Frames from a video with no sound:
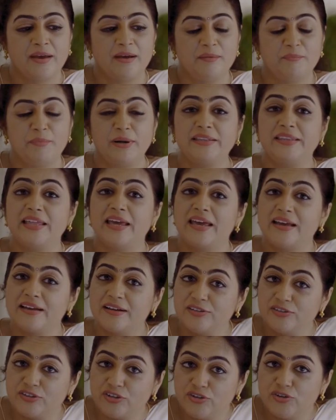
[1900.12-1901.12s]
But they
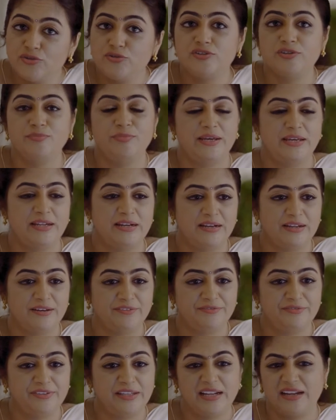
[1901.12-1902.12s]
continued to be in
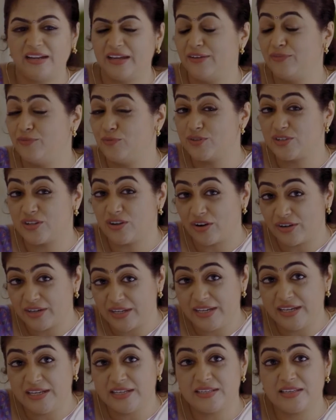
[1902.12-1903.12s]
love. Their life was not
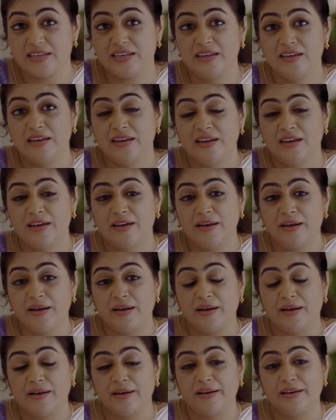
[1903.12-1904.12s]
easy.
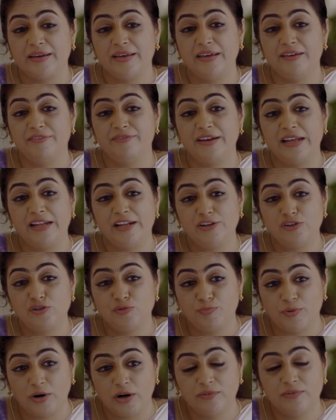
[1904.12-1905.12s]
He fell into
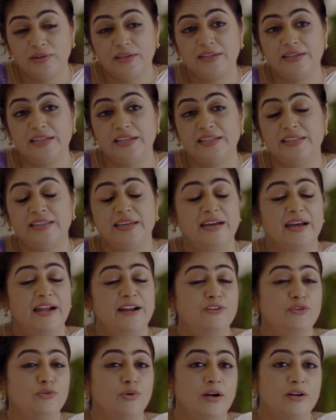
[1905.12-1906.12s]
poverty. They
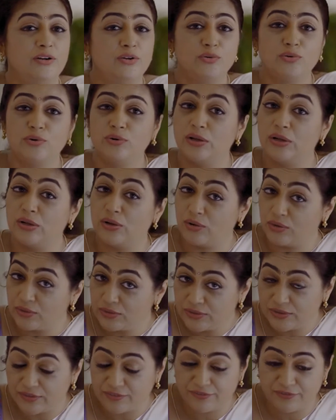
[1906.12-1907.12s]
had to undergo a
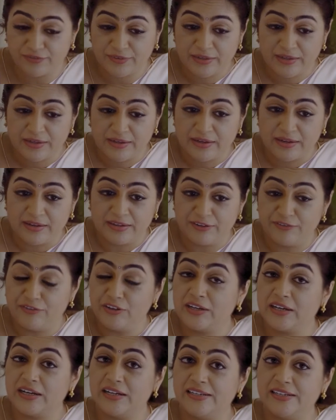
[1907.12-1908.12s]
lot of
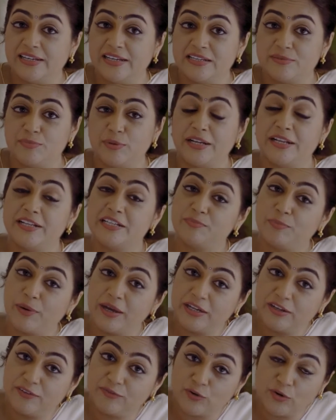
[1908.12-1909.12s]
difficulties. But in
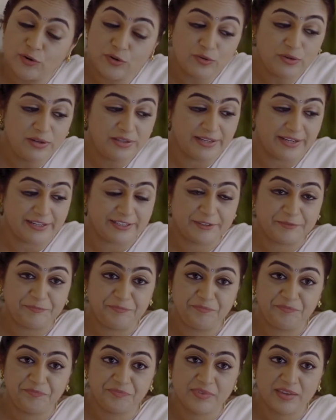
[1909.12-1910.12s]
spite of all that,
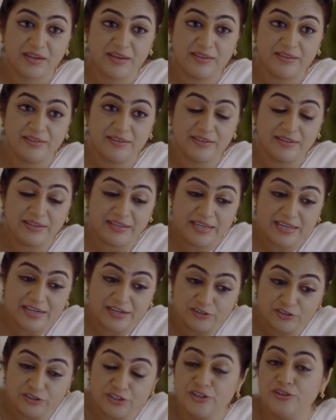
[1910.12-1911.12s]
he
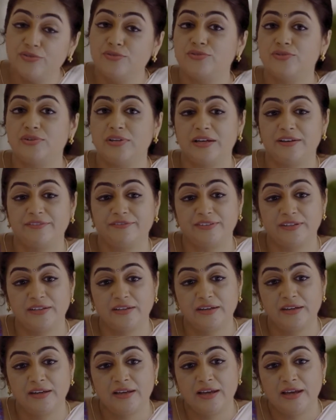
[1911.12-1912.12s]
continued to love
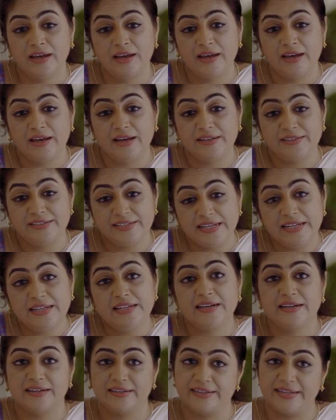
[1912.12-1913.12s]
her till
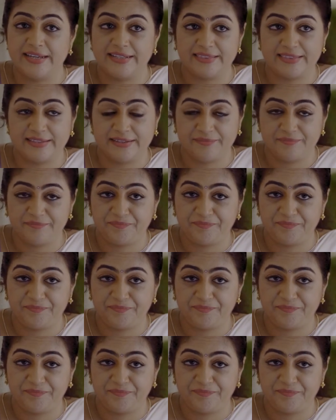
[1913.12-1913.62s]
her death.